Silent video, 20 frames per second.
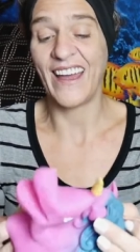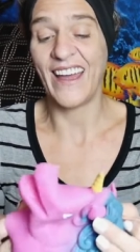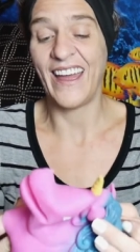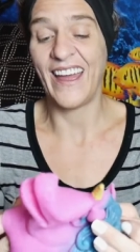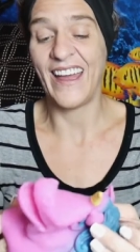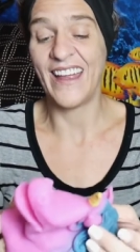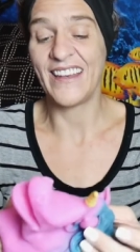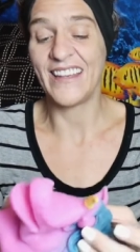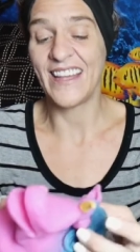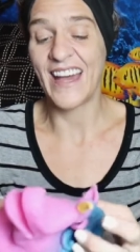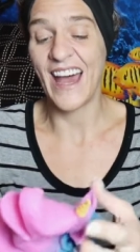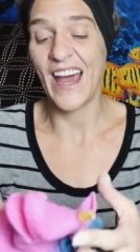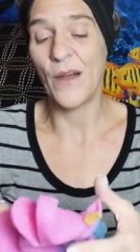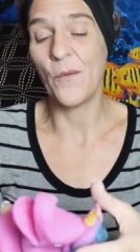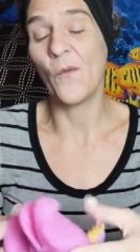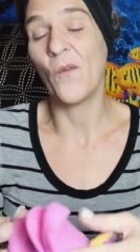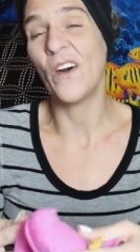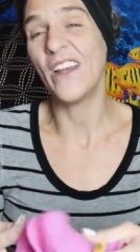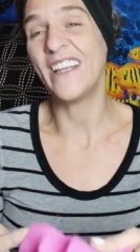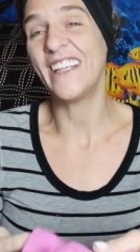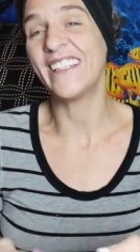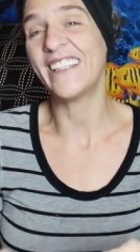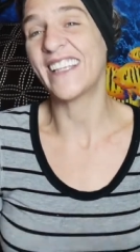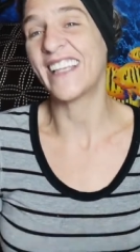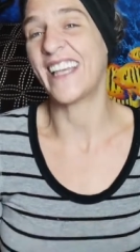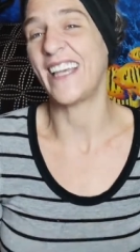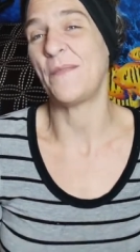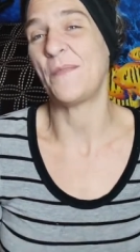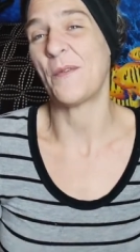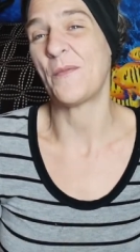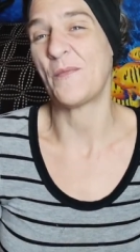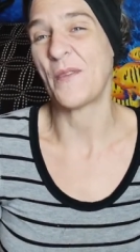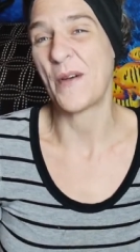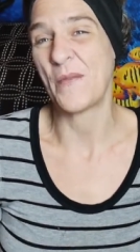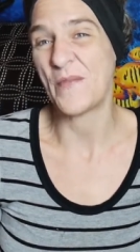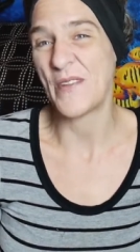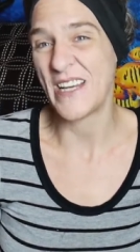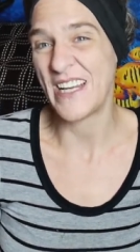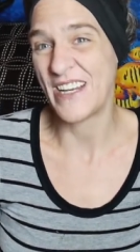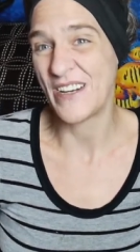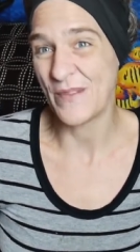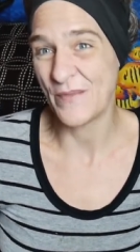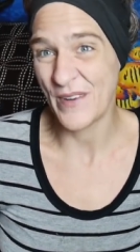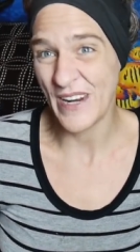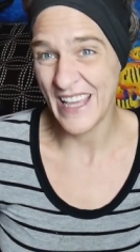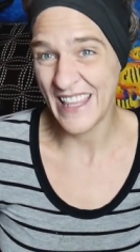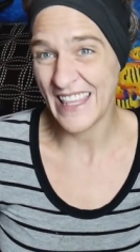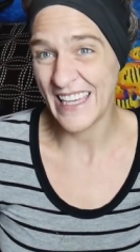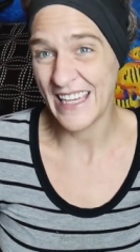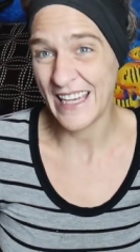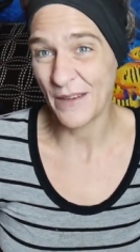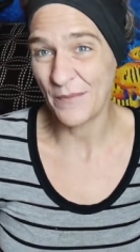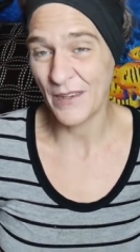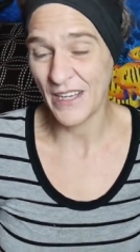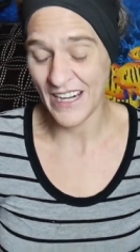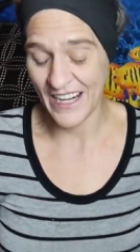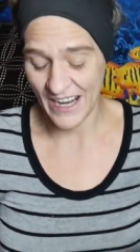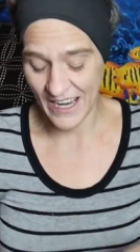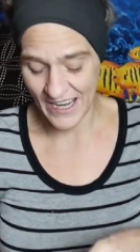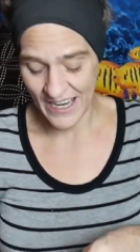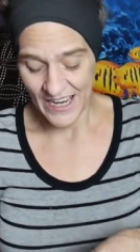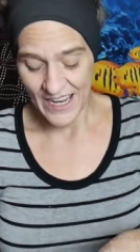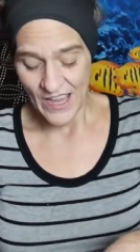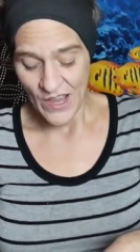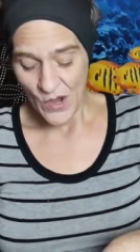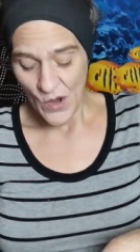And I wanted to keep a puppet here, but I think I'm going to